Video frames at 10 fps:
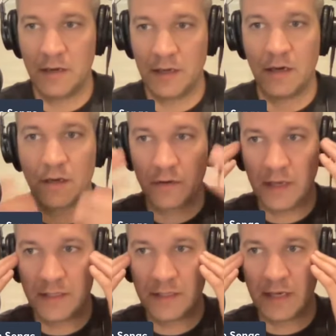Kind of
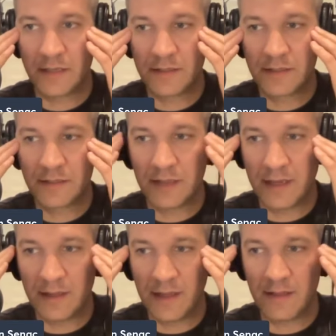creates that,
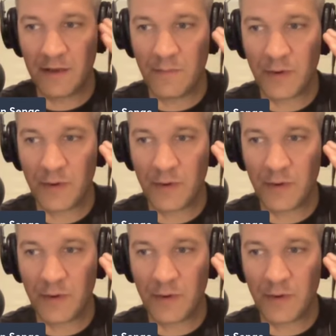that, that thought